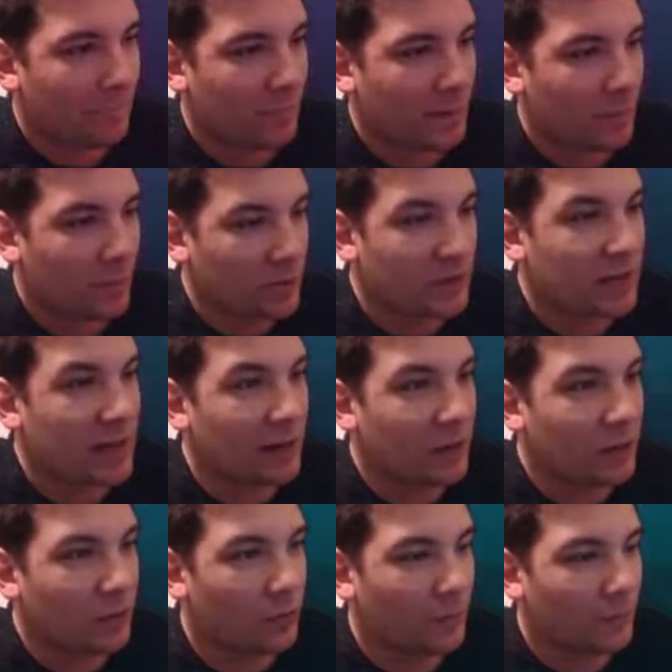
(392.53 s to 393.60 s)
Which is kind of
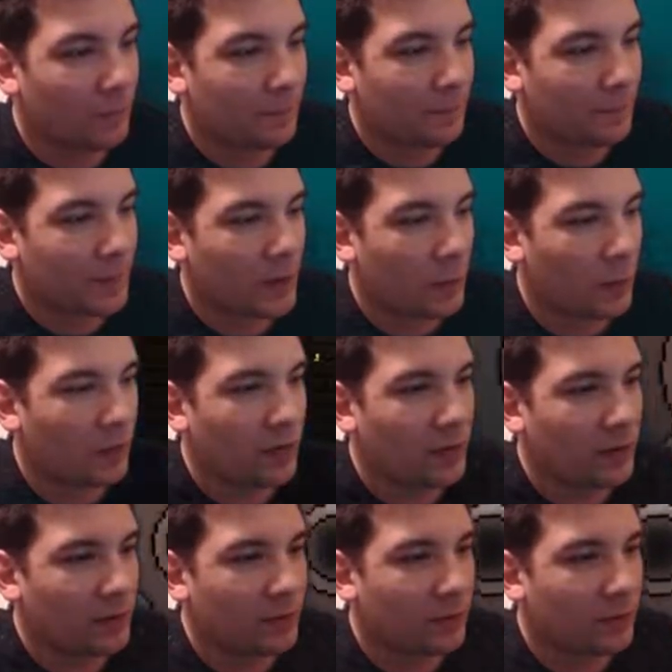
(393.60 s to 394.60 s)
cool. Oh, we're in the...